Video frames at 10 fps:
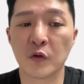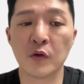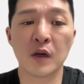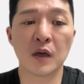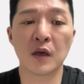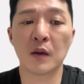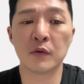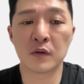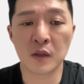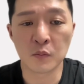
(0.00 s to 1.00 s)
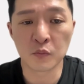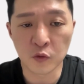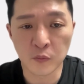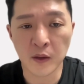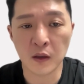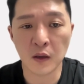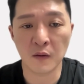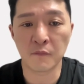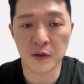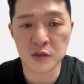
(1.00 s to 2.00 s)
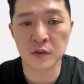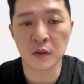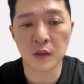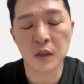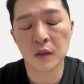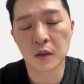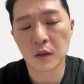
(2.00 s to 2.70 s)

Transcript: You gotta keep your team moving efficiently